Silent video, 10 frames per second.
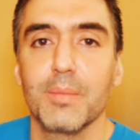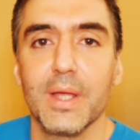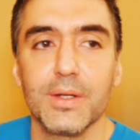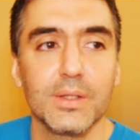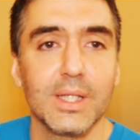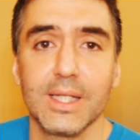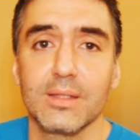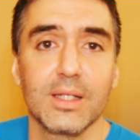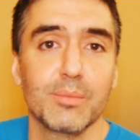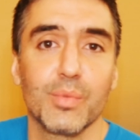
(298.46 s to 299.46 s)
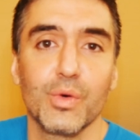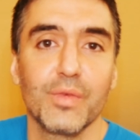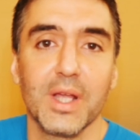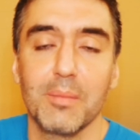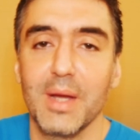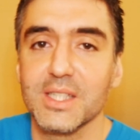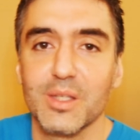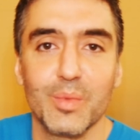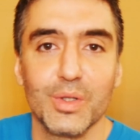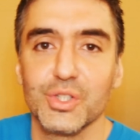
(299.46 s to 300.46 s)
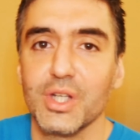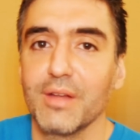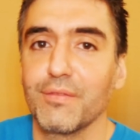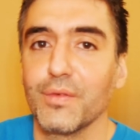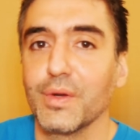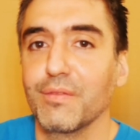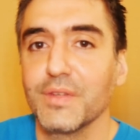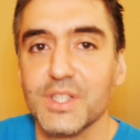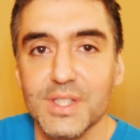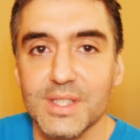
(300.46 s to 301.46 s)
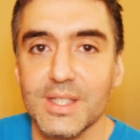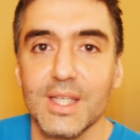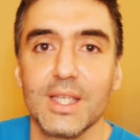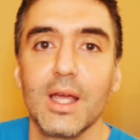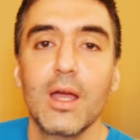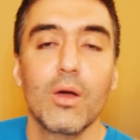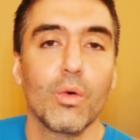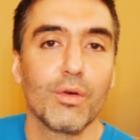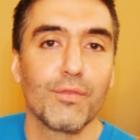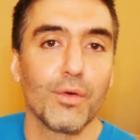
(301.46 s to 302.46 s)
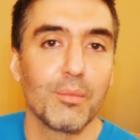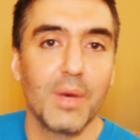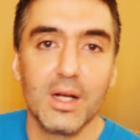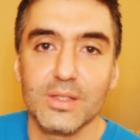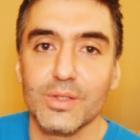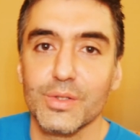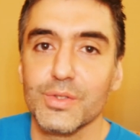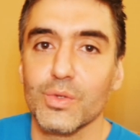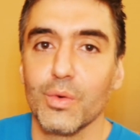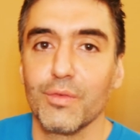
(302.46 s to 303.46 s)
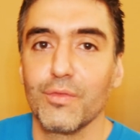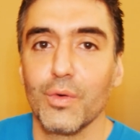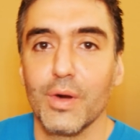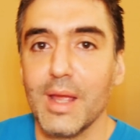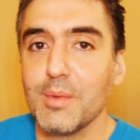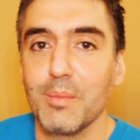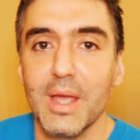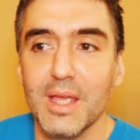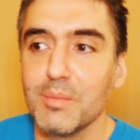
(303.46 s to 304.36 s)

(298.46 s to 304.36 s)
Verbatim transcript: better, like improving a basketball shot for efficiency or for boxers or for M M A,